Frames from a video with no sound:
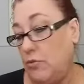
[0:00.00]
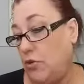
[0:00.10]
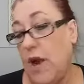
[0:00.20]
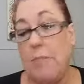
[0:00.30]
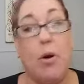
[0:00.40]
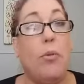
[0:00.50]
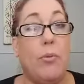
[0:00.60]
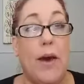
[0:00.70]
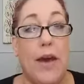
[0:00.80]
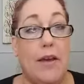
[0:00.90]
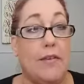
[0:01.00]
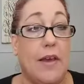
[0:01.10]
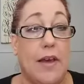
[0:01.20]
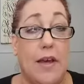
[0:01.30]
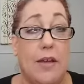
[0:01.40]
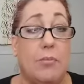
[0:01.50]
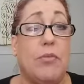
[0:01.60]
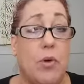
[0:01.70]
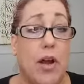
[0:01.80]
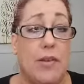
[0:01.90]
try both ways, and
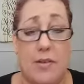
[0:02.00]
before I